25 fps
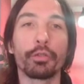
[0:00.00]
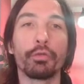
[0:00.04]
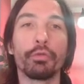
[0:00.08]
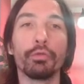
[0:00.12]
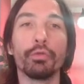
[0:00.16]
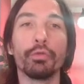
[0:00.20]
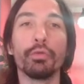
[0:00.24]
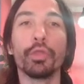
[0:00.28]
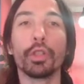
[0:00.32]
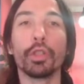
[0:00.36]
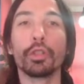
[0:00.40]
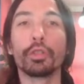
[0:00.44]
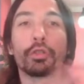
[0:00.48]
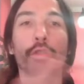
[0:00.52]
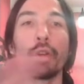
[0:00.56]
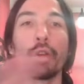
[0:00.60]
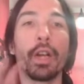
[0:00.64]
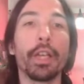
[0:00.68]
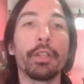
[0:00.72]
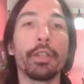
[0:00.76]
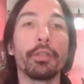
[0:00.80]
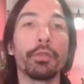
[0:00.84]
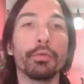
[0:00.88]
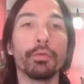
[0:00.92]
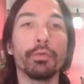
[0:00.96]
to not try
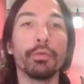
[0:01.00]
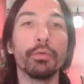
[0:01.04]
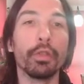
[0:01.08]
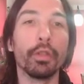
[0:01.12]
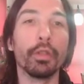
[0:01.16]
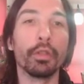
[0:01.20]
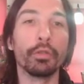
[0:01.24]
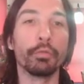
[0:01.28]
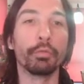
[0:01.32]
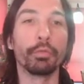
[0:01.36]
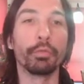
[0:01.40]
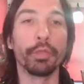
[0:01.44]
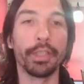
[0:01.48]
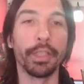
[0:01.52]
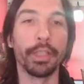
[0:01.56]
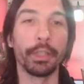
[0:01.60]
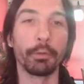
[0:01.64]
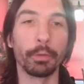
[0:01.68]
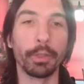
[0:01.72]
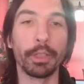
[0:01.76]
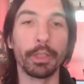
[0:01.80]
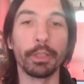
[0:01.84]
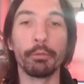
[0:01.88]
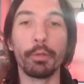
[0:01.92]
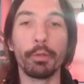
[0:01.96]
to predict
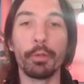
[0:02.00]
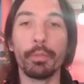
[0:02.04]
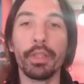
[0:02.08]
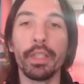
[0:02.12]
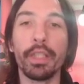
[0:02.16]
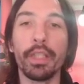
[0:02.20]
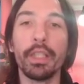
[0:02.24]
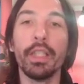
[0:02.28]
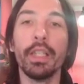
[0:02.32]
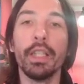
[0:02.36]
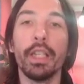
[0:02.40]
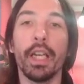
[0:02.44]
what it will be,